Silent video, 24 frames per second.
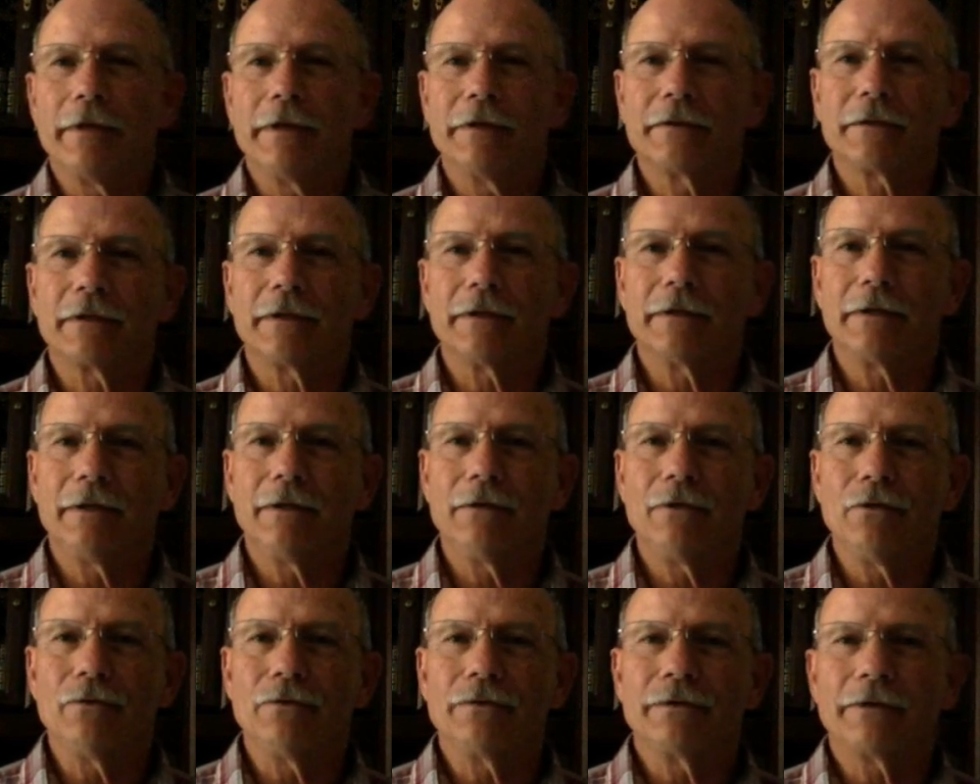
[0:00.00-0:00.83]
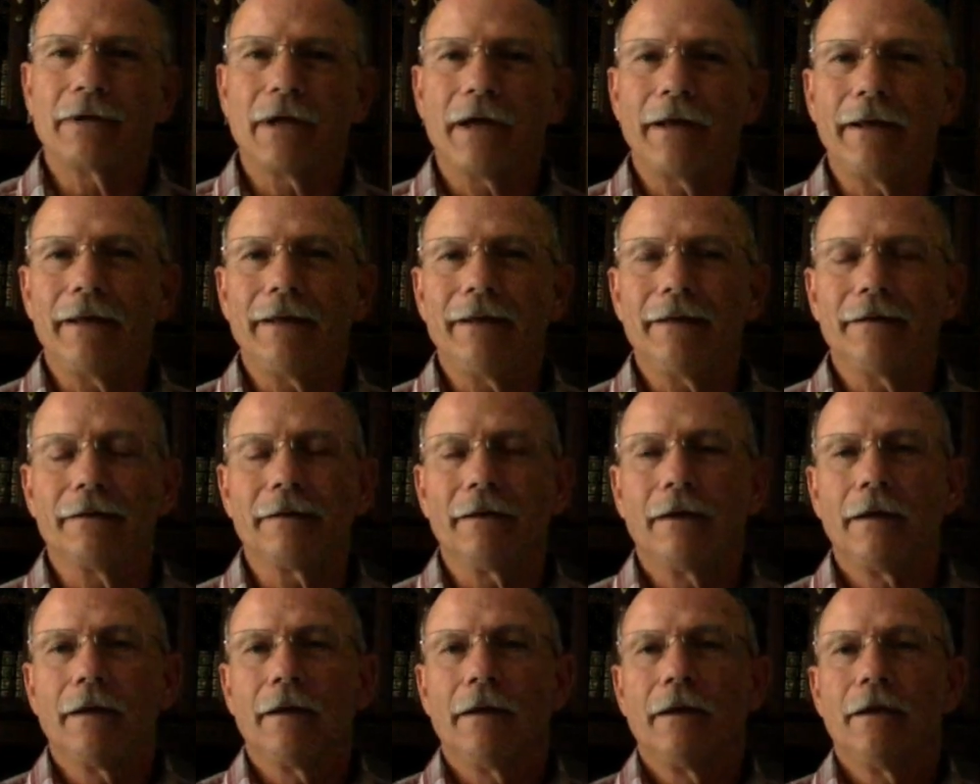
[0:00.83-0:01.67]
this continued study
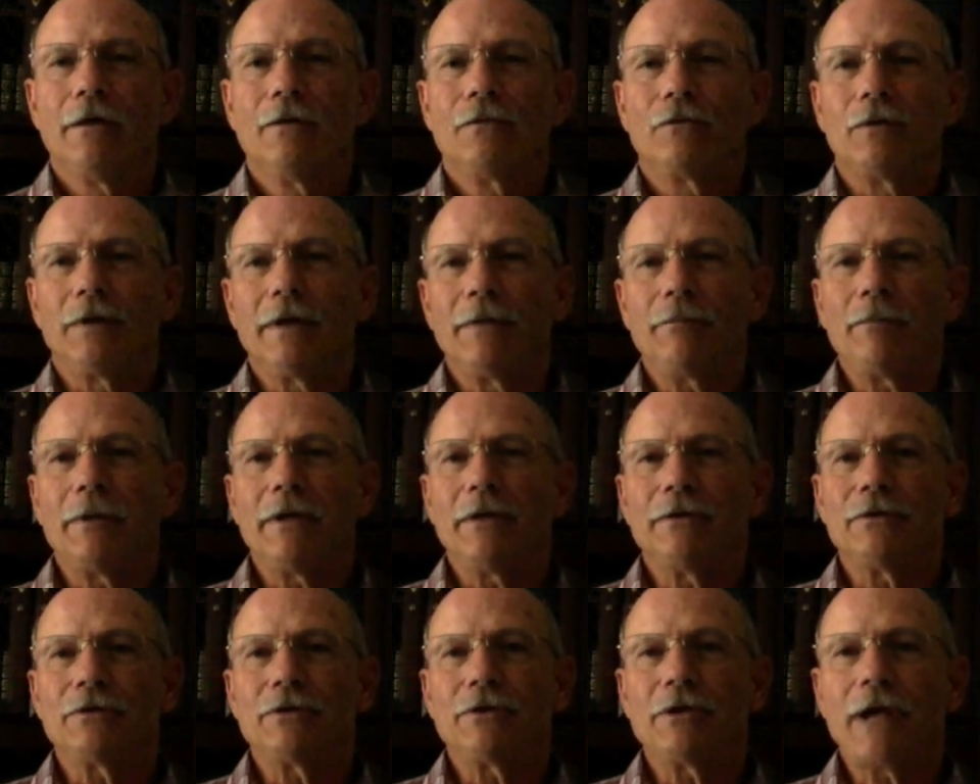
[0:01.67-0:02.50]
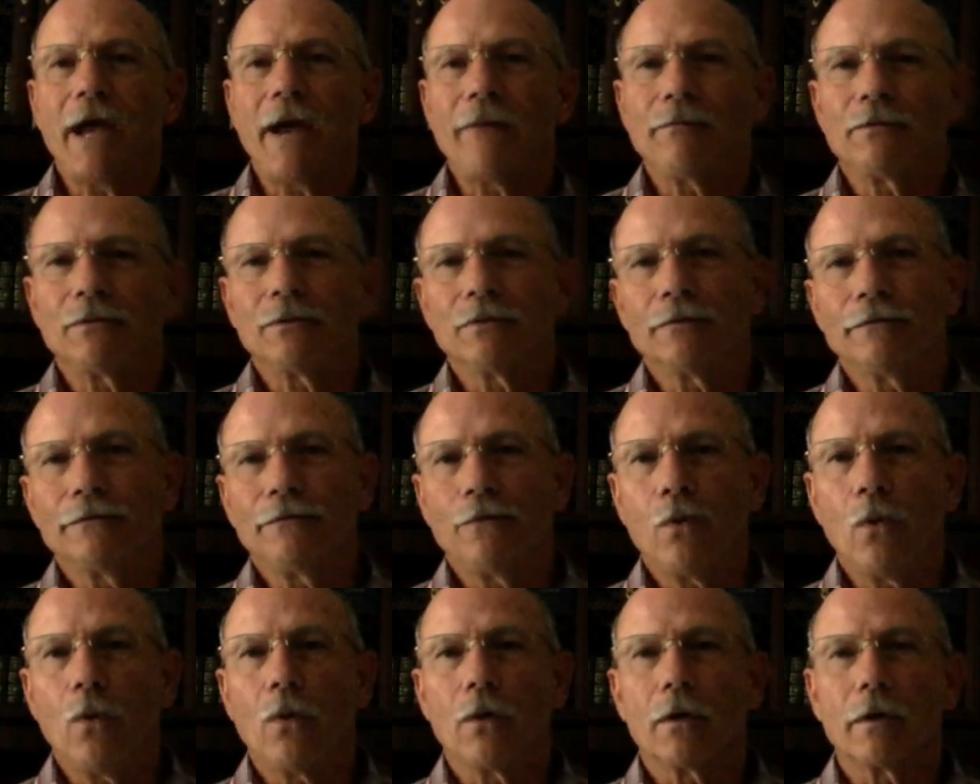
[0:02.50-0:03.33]
in Philippians chapter
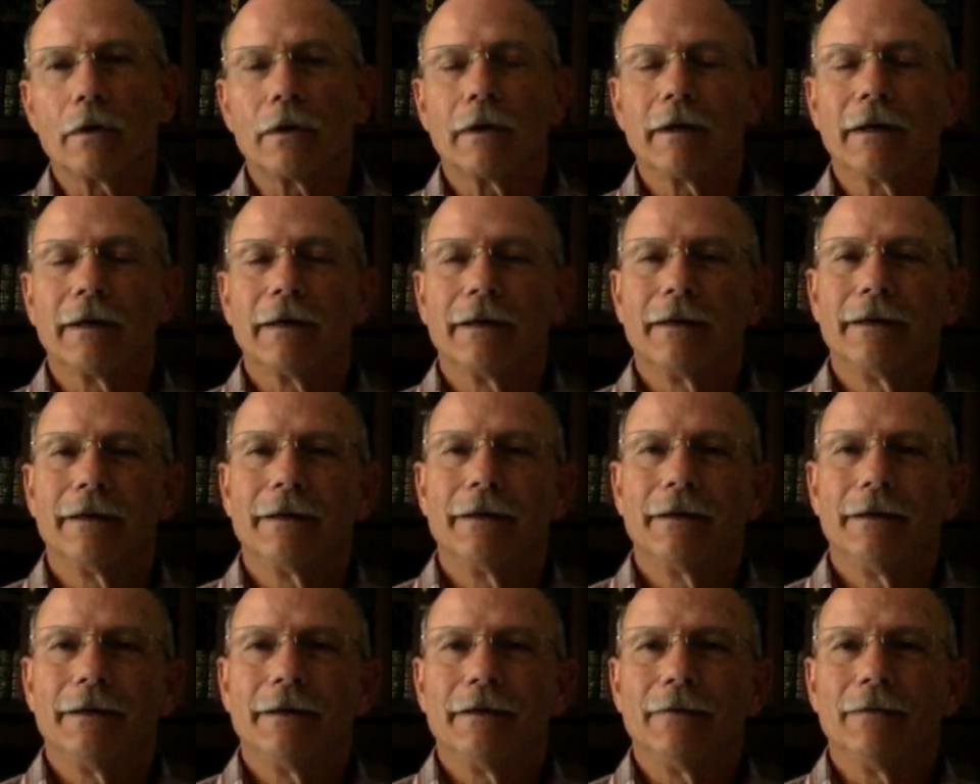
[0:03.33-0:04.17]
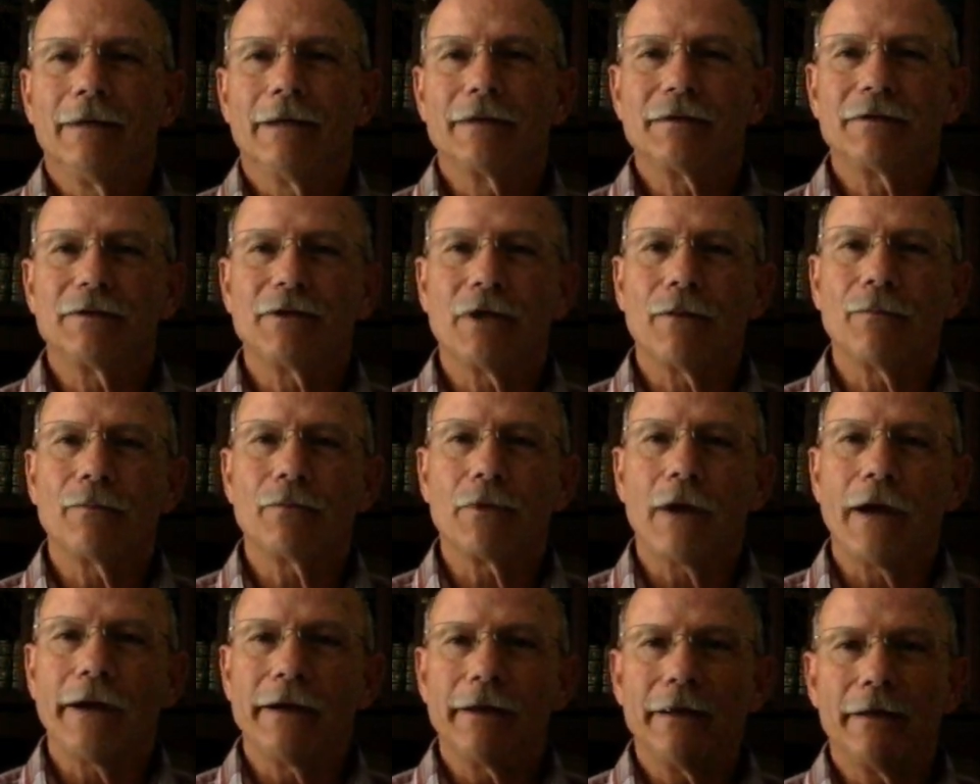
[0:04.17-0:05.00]
4. Let's jump
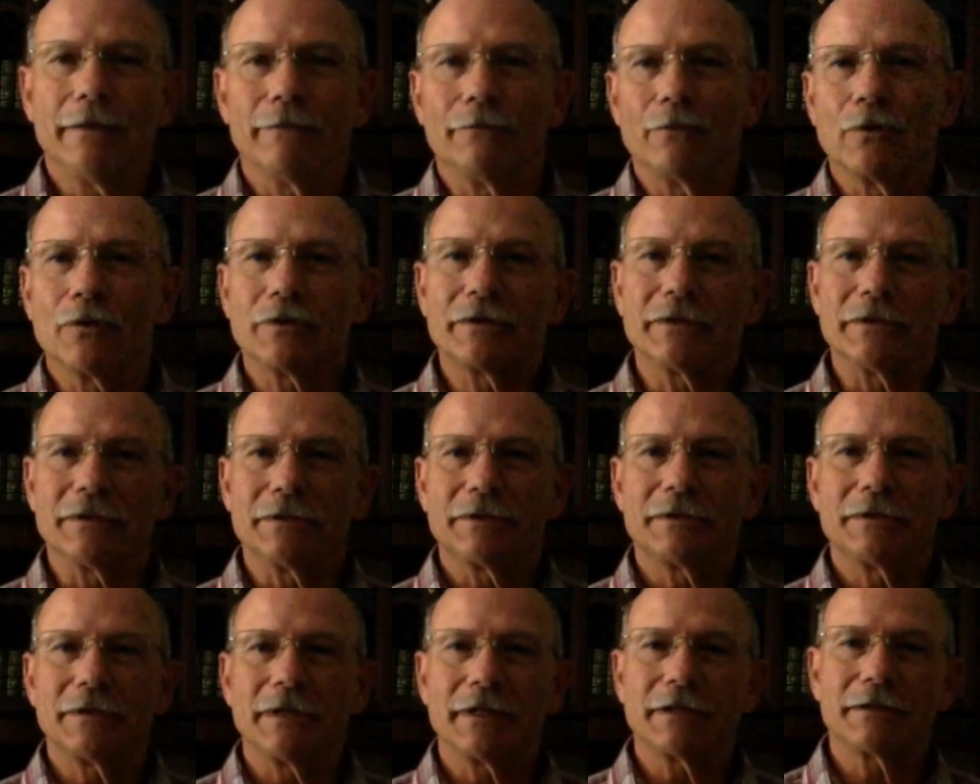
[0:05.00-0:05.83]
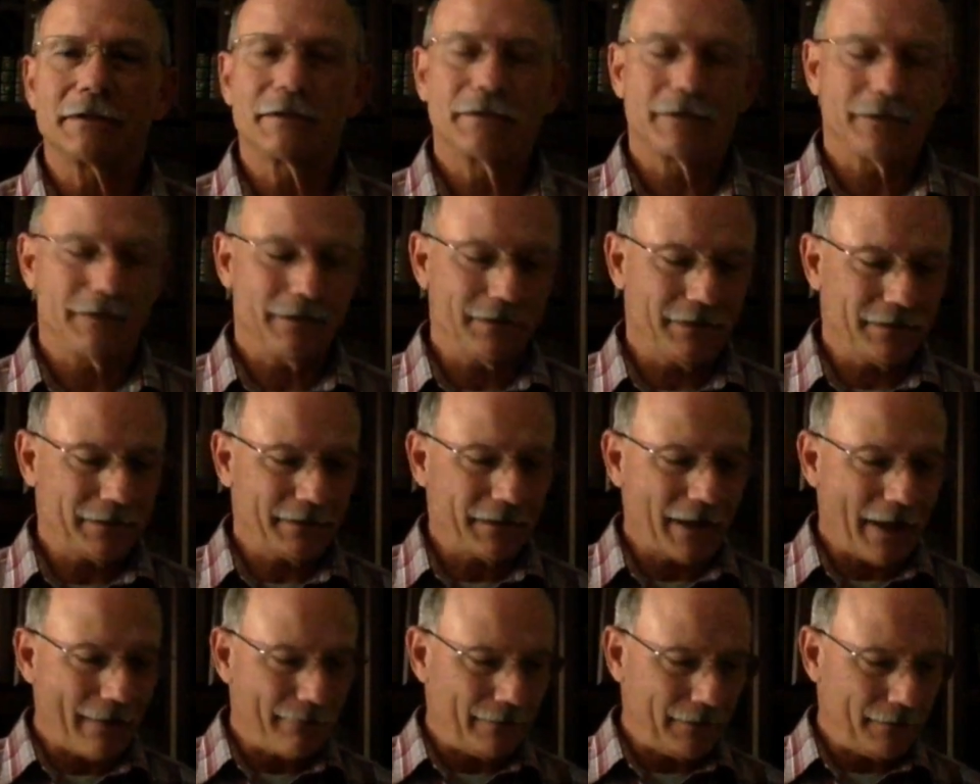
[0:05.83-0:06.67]
right in. Verses 6 and
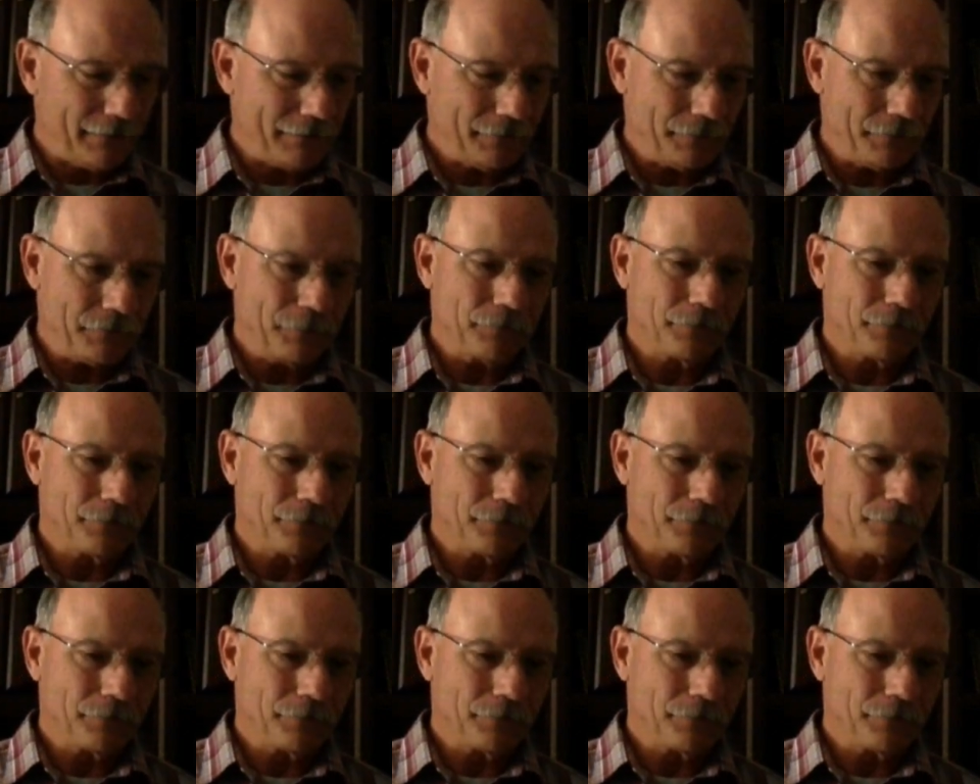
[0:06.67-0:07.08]
7.